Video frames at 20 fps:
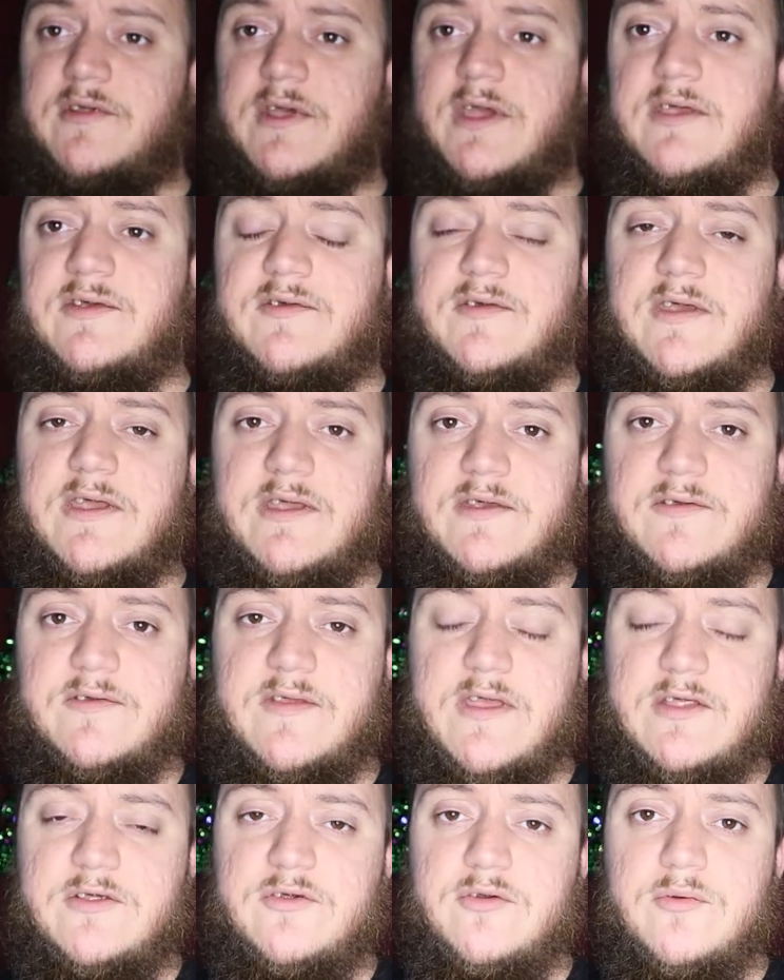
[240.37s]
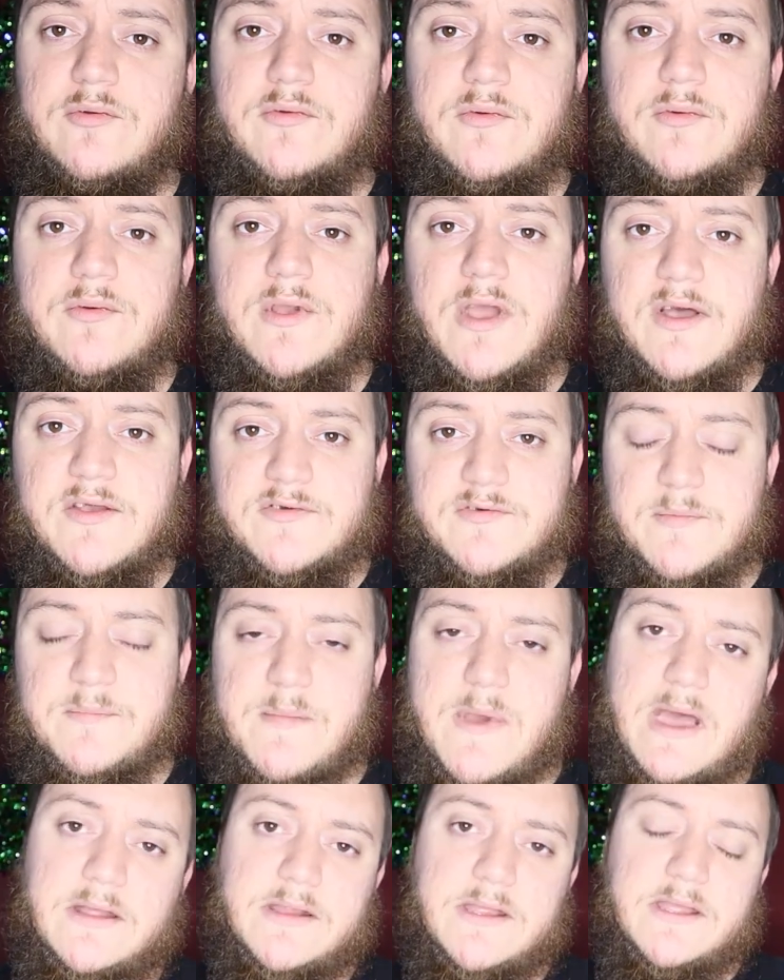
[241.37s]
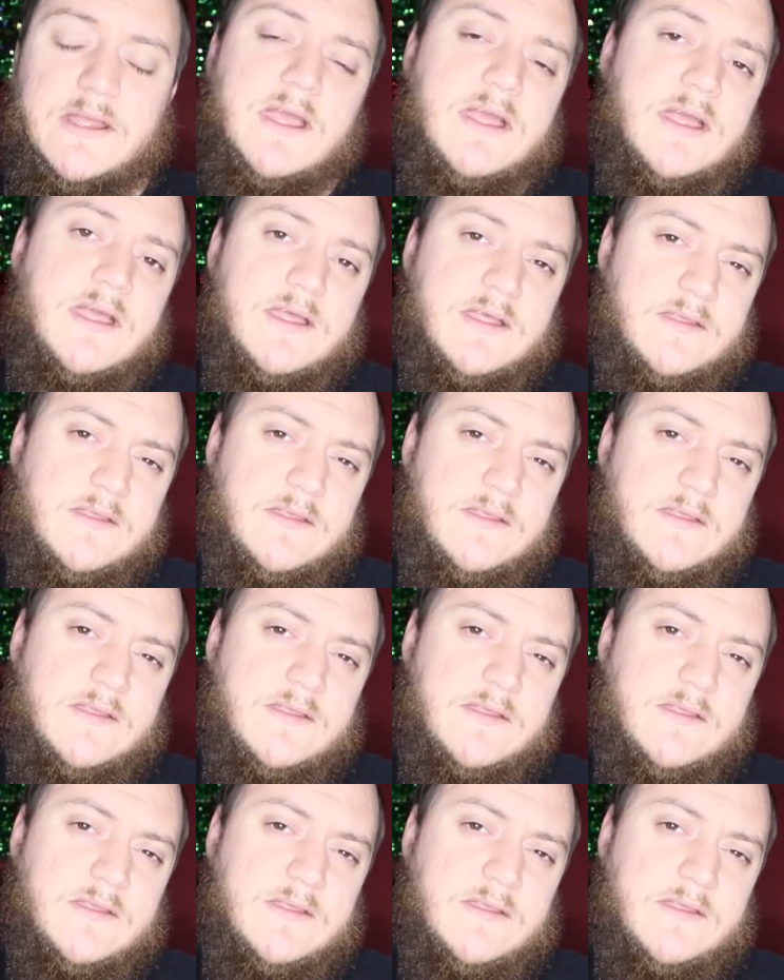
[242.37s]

nice thing, is they do custom mounting.